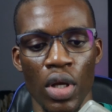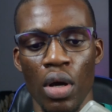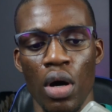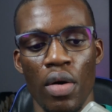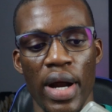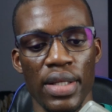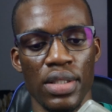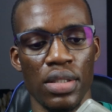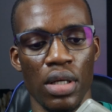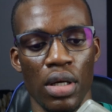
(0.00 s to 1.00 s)
All right.
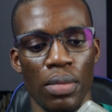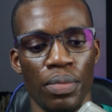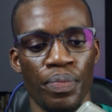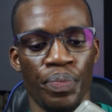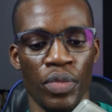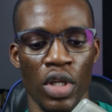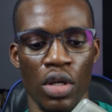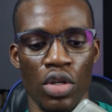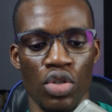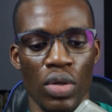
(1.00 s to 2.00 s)

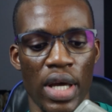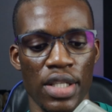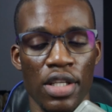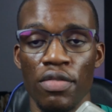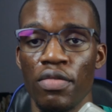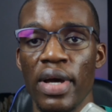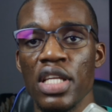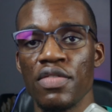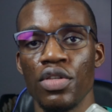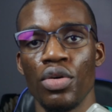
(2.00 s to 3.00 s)
So guys, if you find this
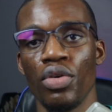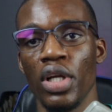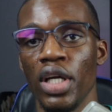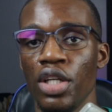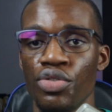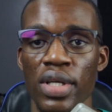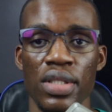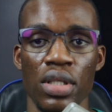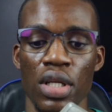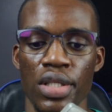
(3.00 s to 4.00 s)
video really
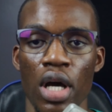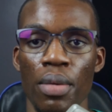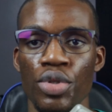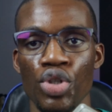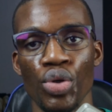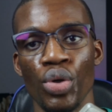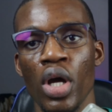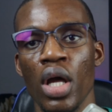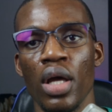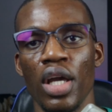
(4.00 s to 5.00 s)
interesting, it helped you
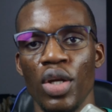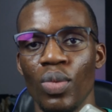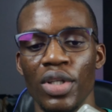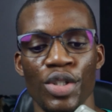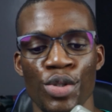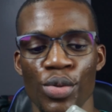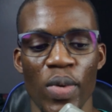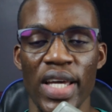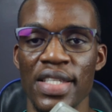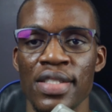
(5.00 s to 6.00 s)
in one or two
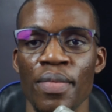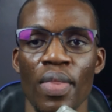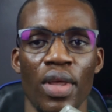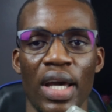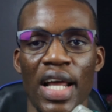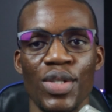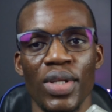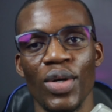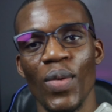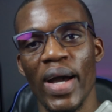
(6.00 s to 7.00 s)
ways, you can actually
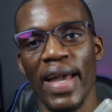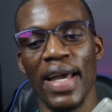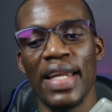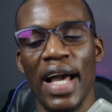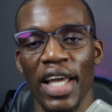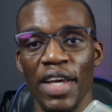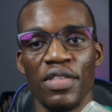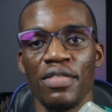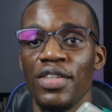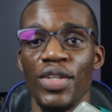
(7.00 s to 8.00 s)
go ahead and give the
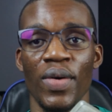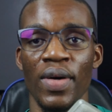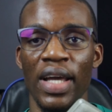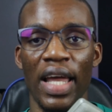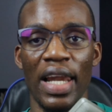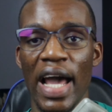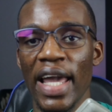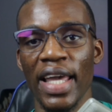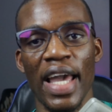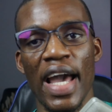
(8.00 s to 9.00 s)
video a
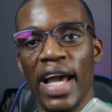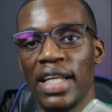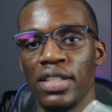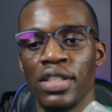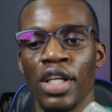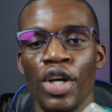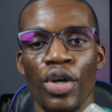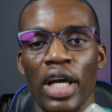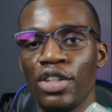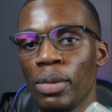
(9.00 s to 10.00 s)
like, and
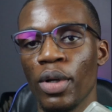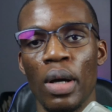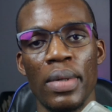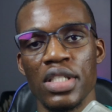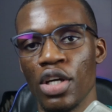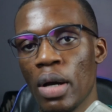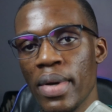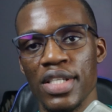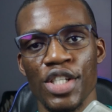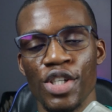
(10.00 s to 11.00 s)
you can drop a comment in the comment
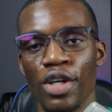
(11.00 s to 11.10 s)
section